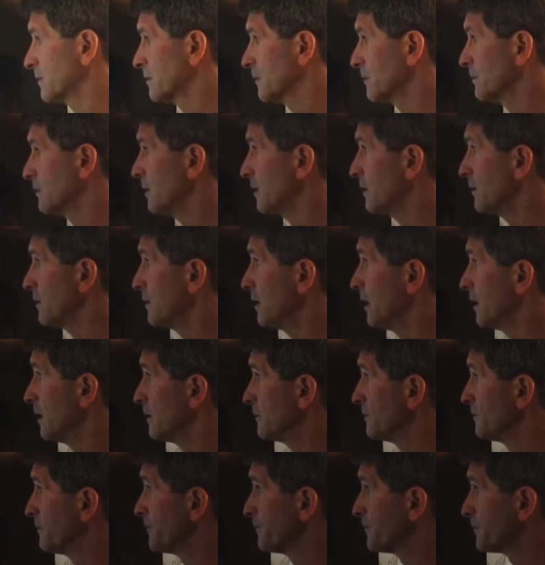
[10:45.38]
We don't know.
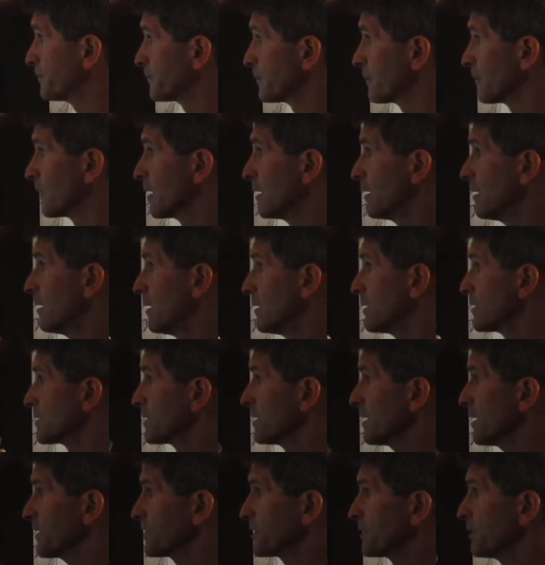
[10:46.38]
So
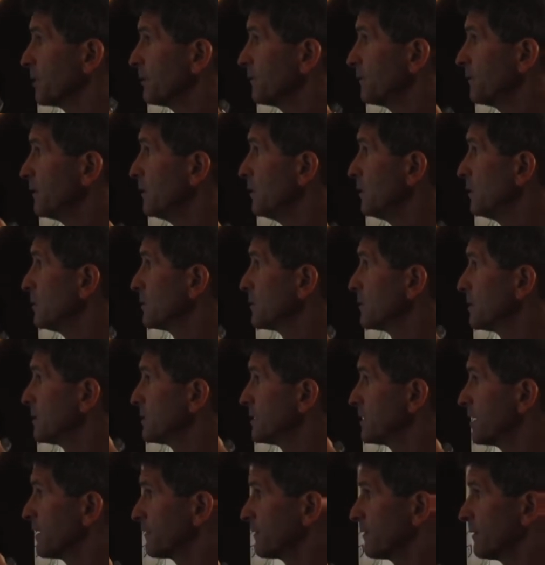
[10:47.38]
let's do a few
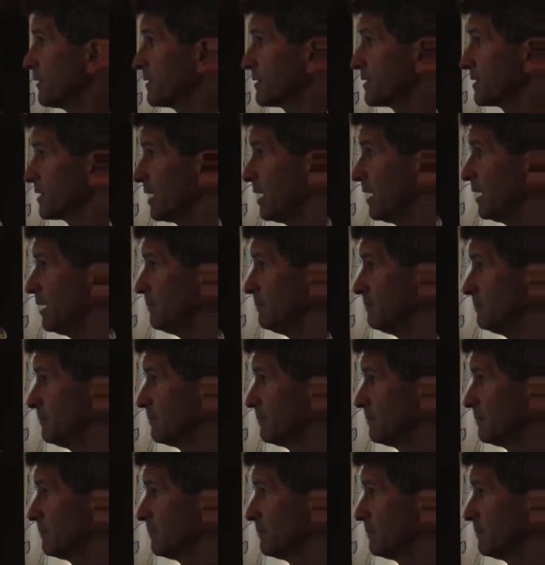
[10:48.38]
different, how